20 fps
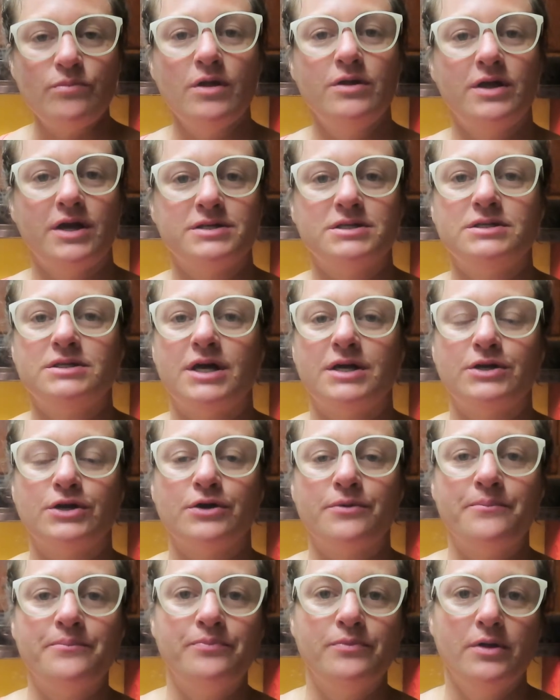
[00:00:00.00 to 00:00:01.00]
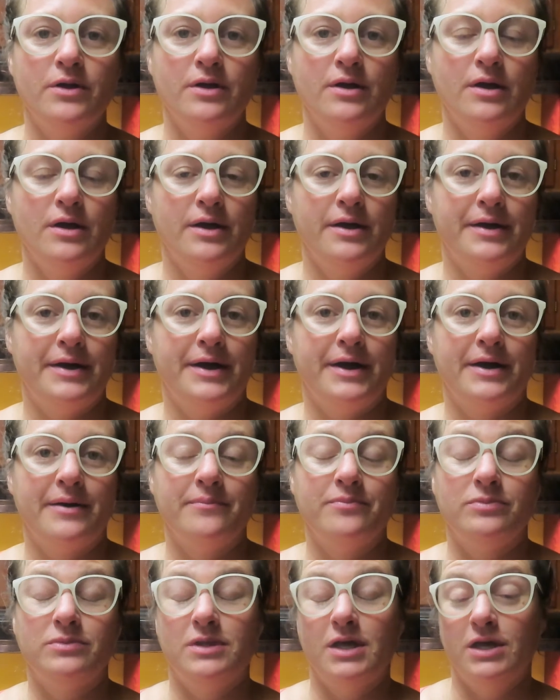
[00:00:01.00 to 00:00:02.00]
Nice and tender.
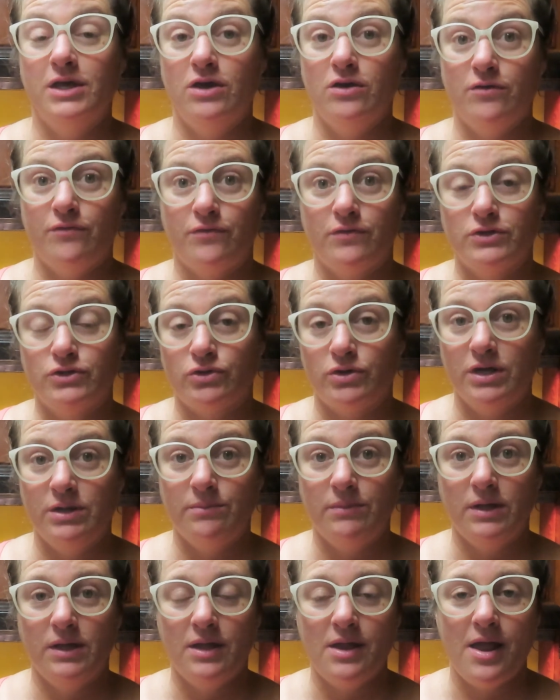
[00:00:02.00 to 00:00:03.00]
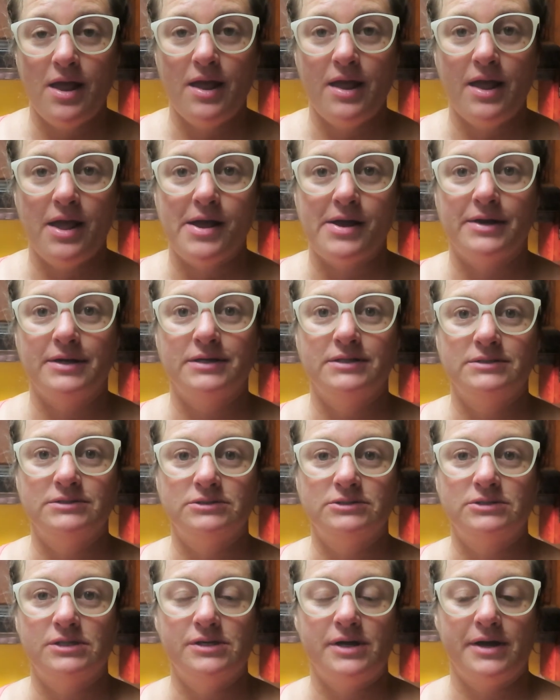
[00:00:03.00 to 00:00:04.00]
Thank you for joining me,
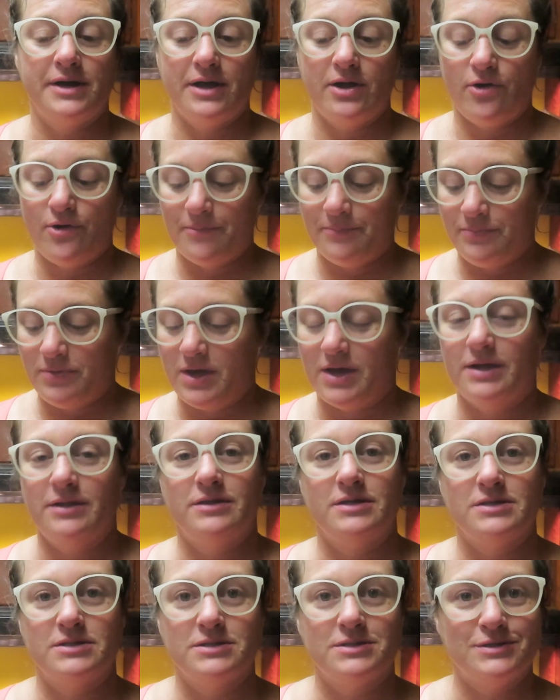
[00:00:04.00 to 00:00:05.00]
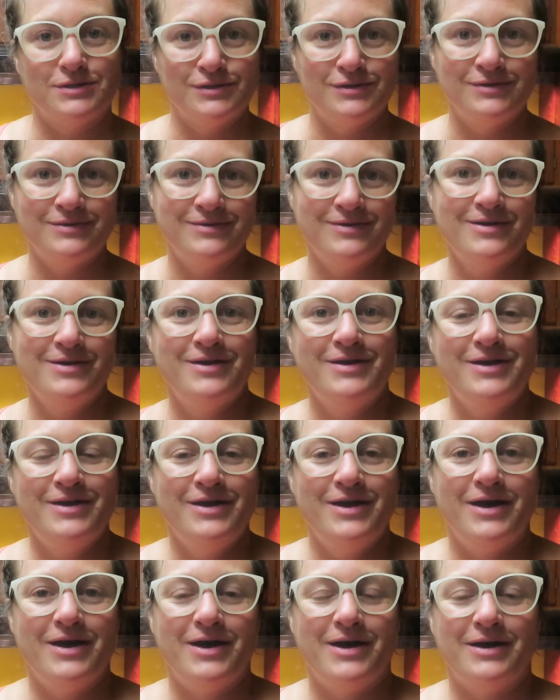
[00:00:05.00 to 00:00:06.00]
and I hope that this
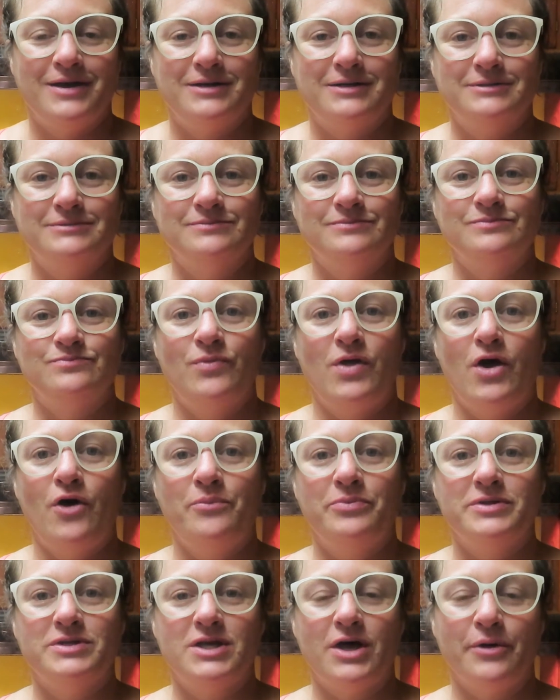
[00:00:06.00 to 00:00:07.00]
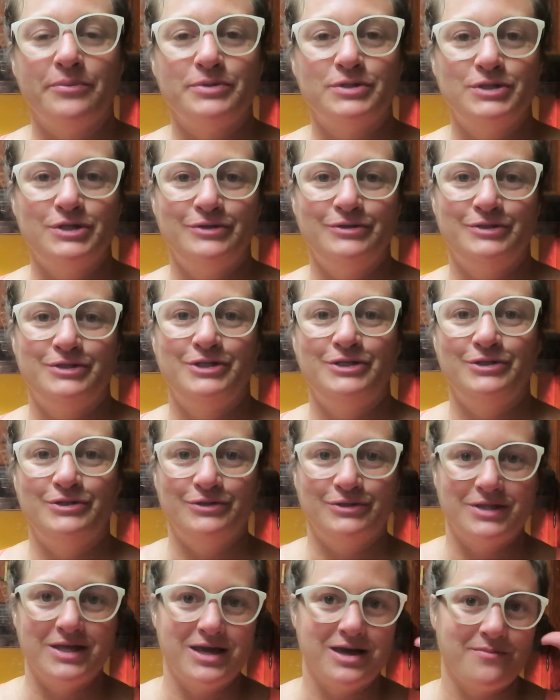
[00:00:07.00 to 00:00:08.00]
helps you
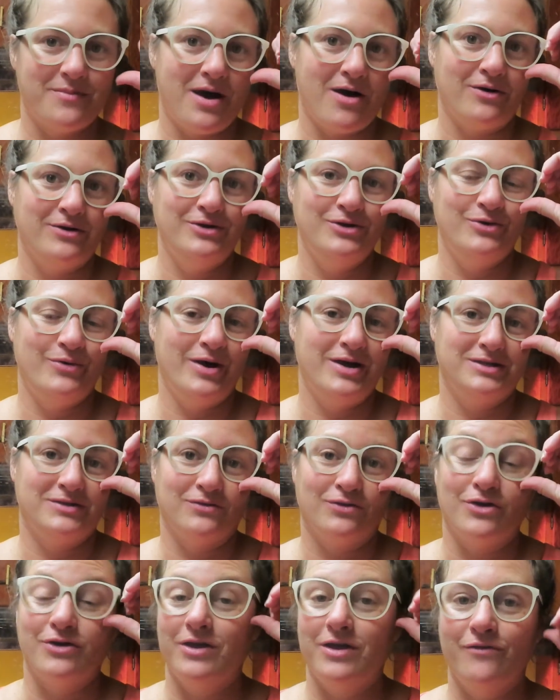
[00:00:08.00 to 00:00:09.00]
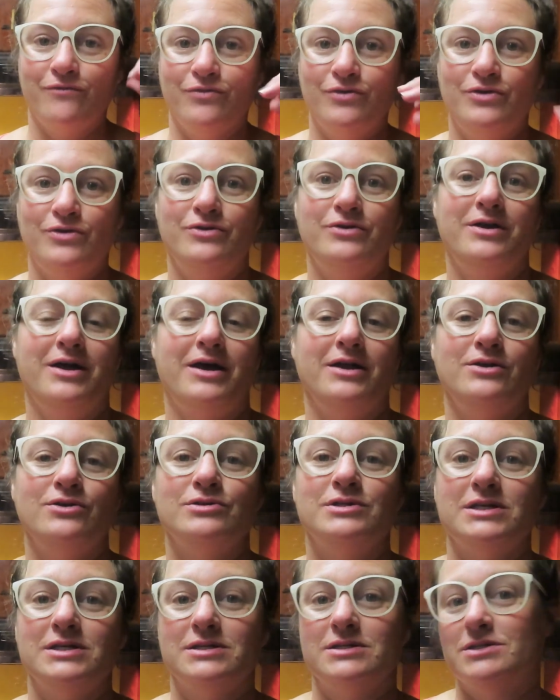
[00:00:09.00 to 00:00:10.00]
to think about new ways of cooking food and
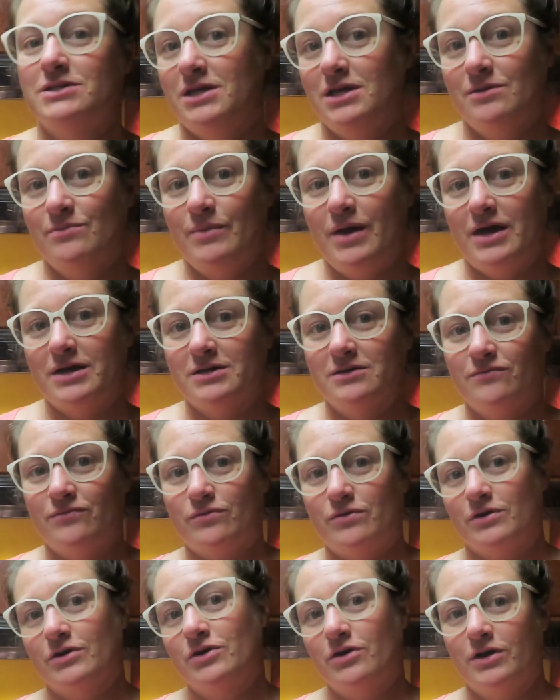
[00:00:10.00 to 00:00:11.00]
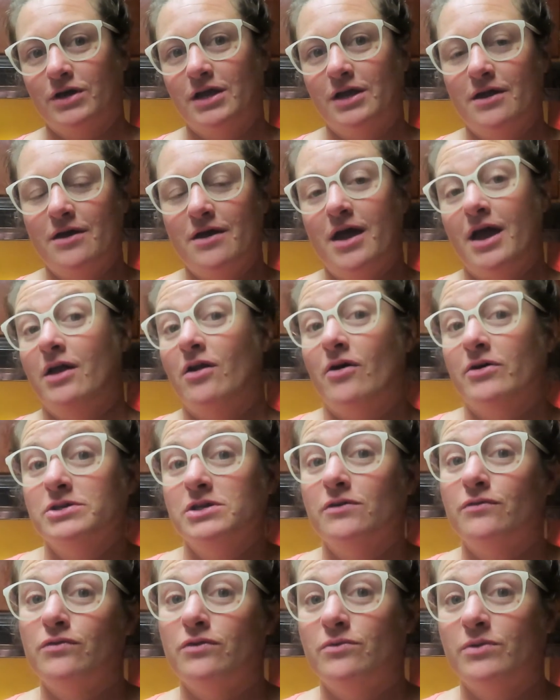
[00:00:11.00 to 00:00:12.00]
using steam for cooking and
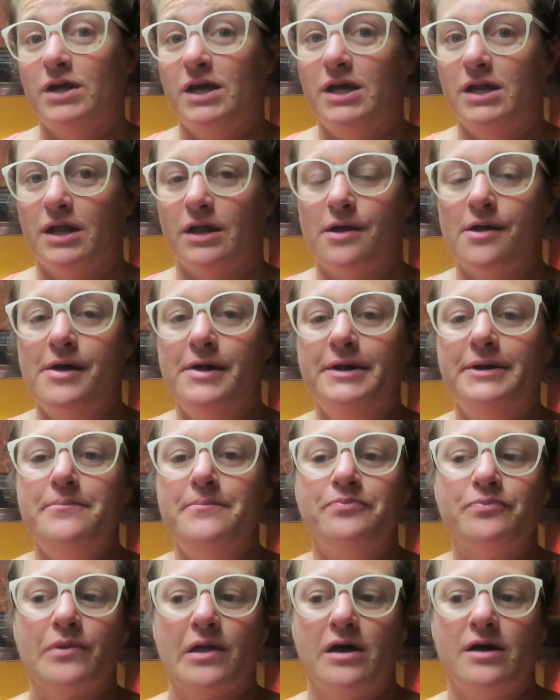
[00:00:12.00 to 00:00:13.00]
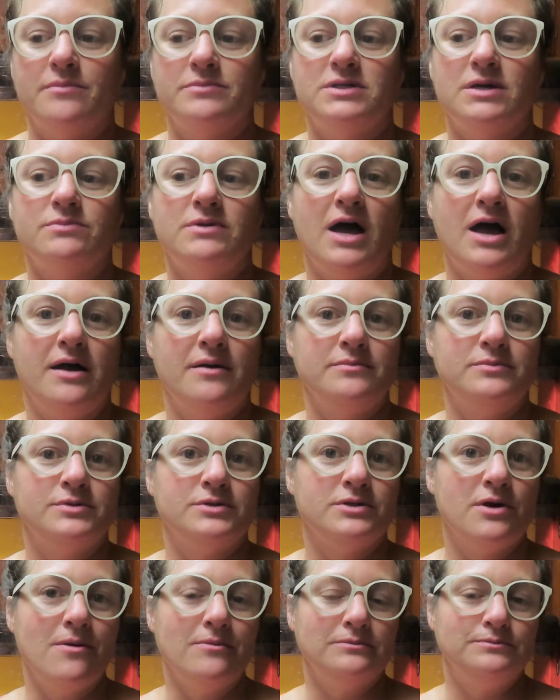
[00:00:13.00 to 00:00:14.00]
also for reheating.
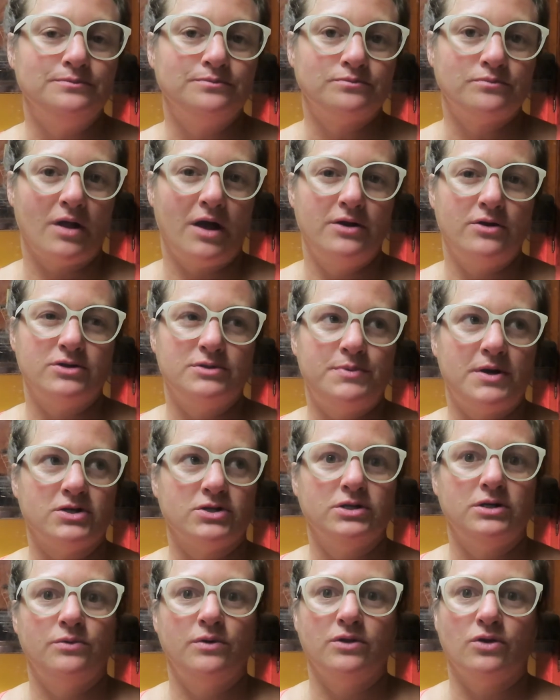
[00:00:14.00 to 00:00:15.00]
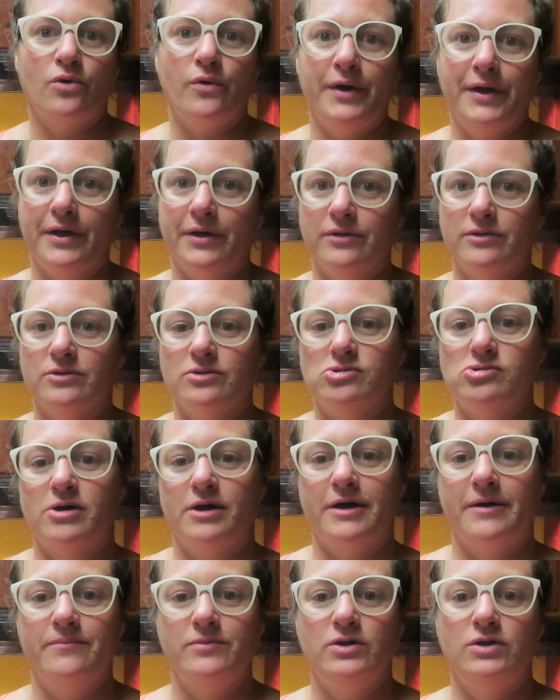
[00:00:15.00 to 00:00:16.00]
Sometimes, I know especially with quail,
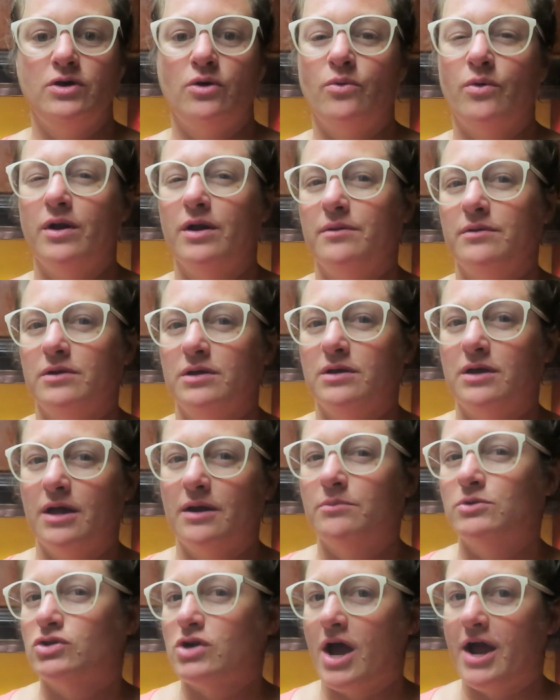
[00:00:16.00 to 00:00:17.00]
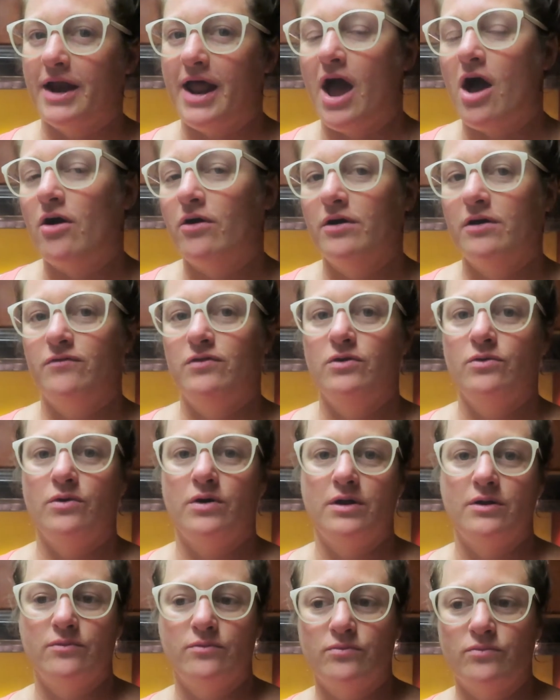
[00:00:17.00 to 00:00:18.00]
you don't want to get them dried out if you
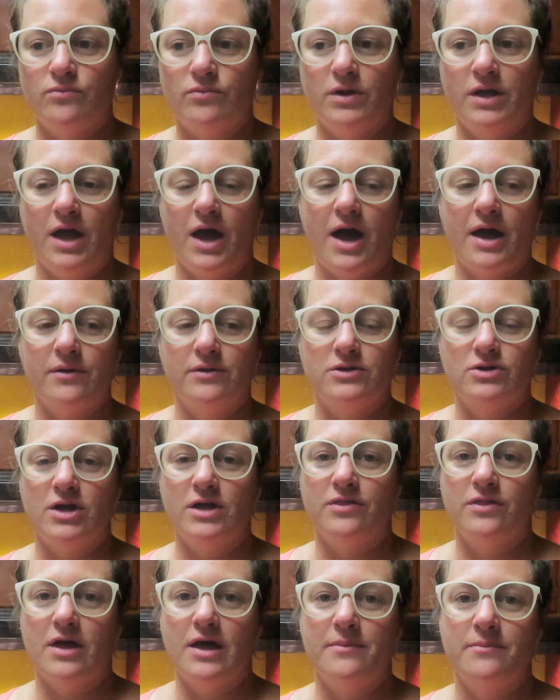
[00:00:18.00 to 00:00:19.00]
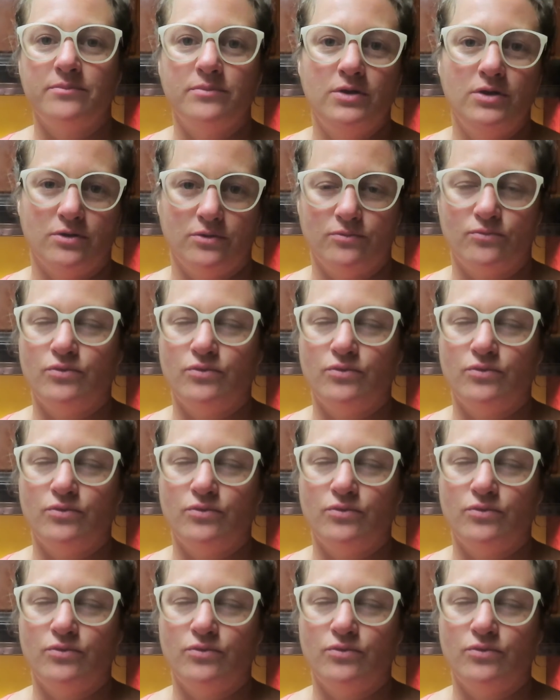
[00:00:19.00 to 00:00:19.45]
want to rehydrate them.